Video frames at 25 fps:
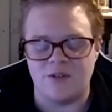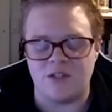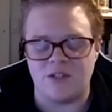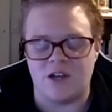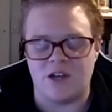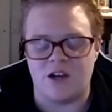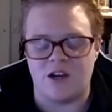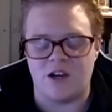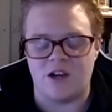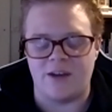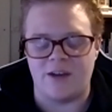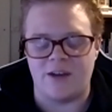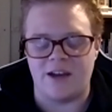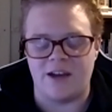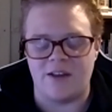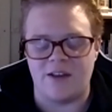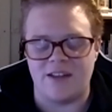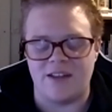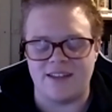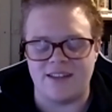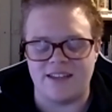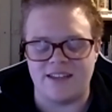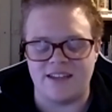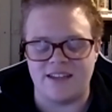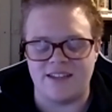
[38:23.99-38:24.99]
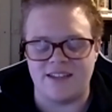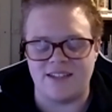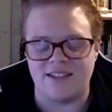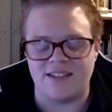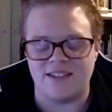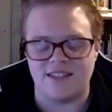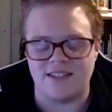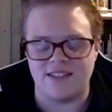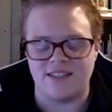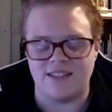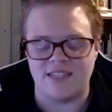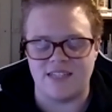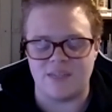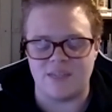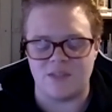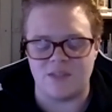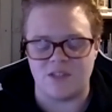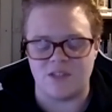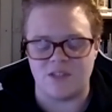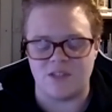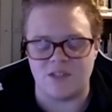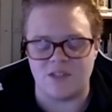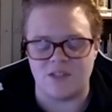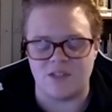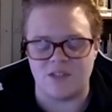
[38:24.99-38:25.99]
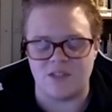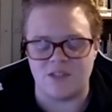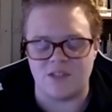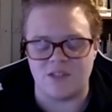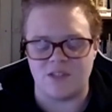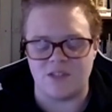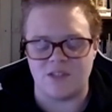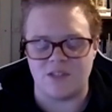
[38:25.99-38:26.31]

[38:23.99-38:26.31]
talk about how, like, they could sing the same song